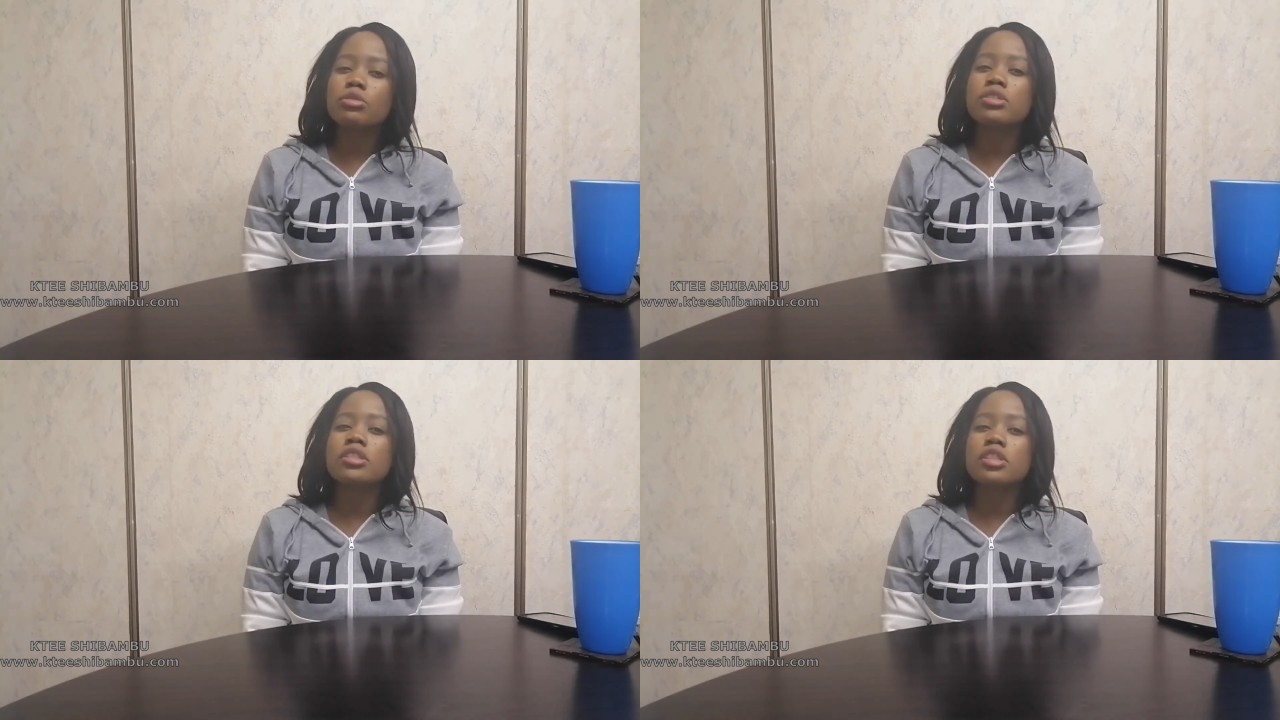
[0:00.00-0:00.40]

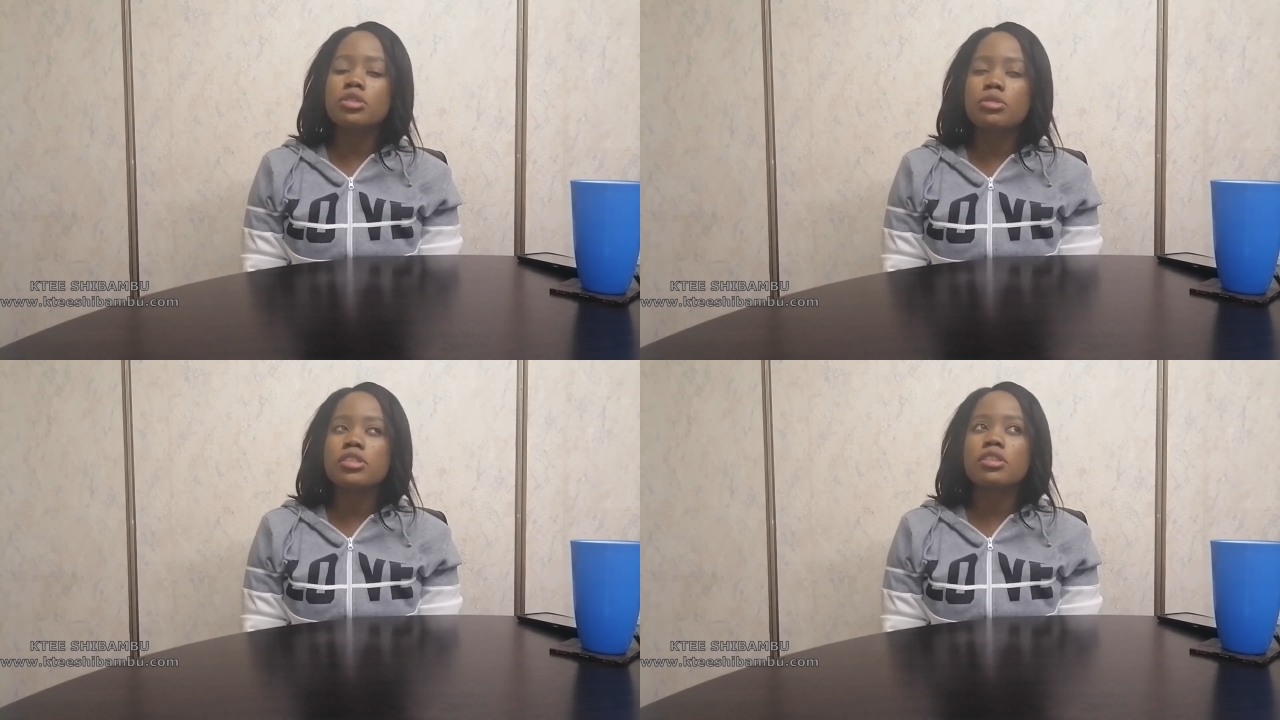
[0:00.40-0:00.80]
to see
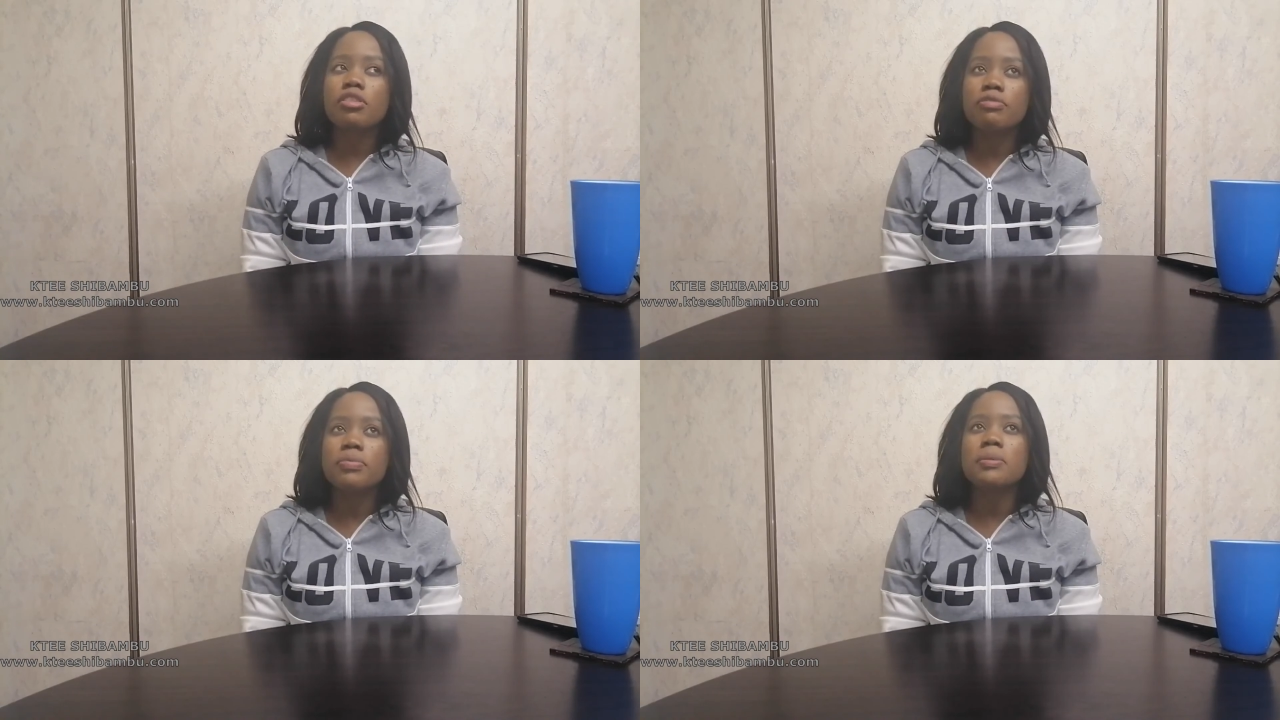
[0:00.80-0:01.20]

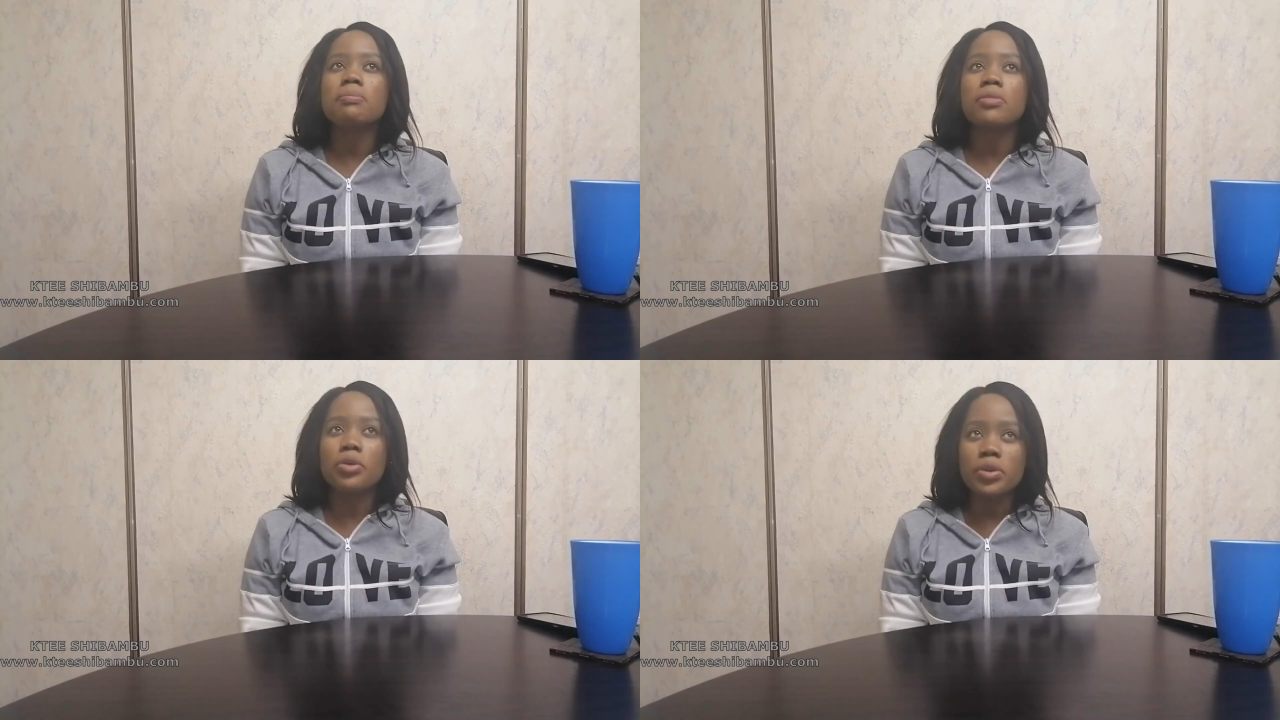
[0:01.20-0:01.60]
yourself be
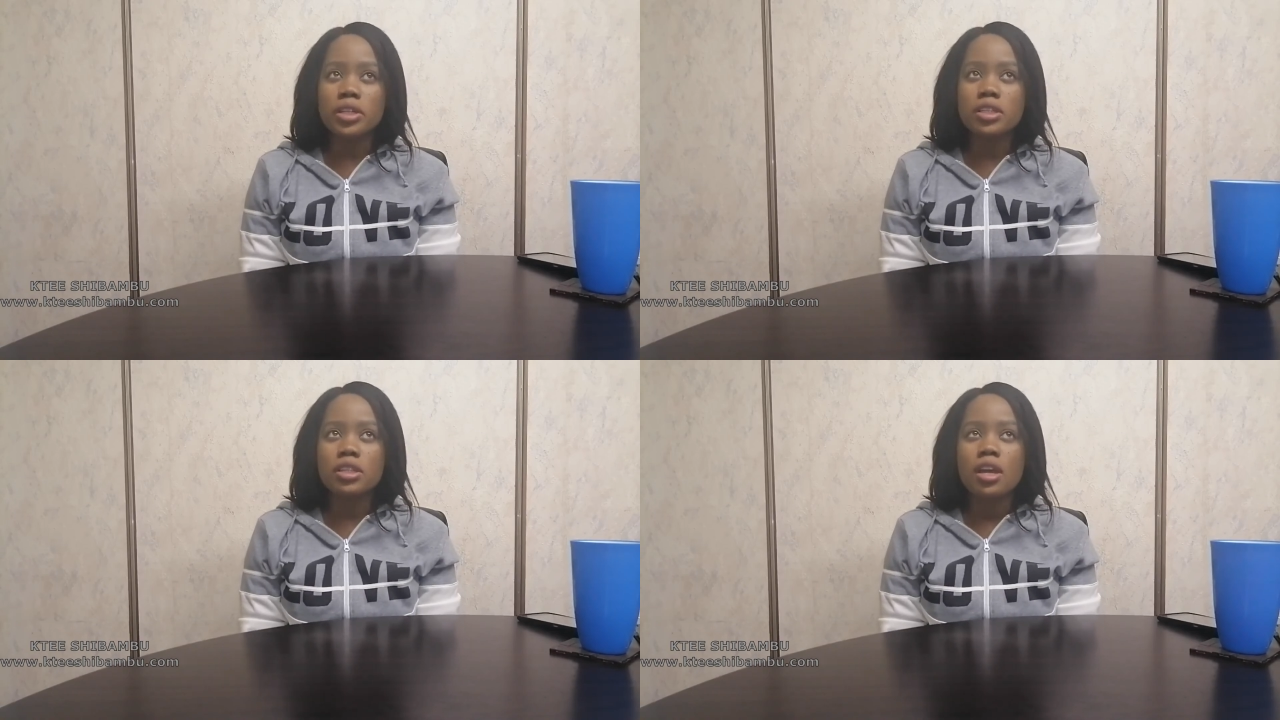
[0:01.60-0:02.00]

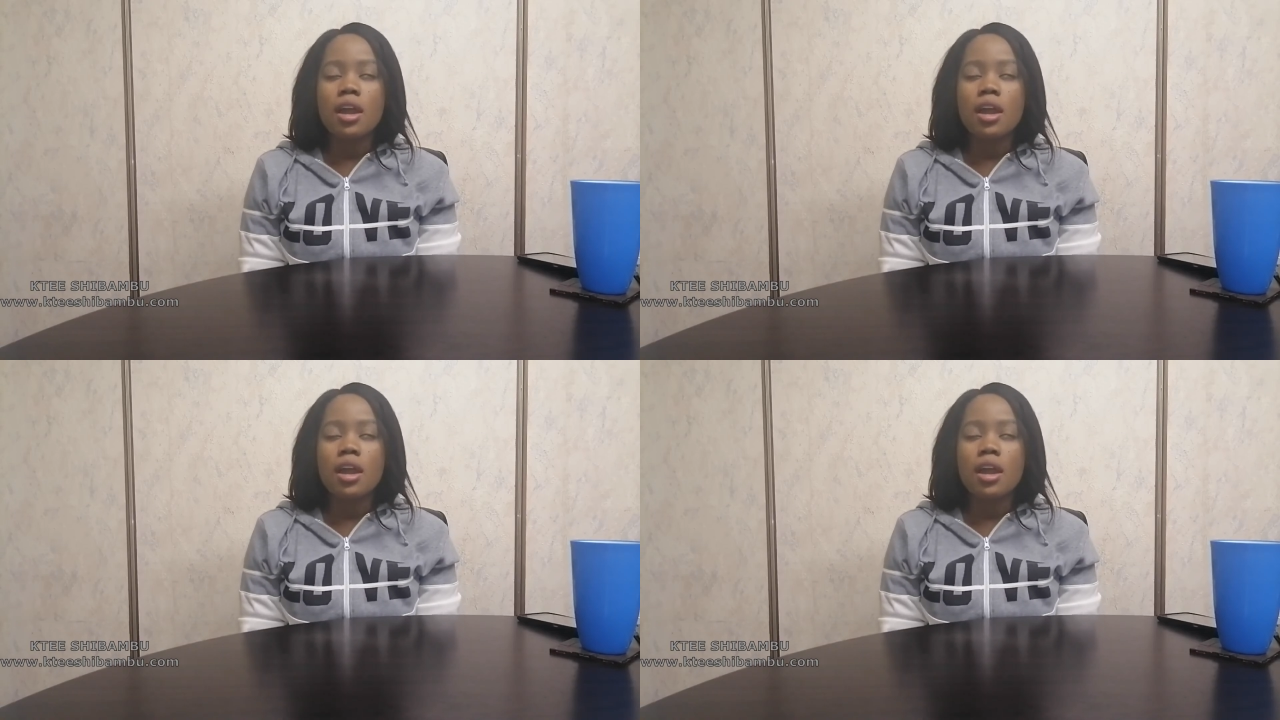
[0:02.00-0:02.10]
married.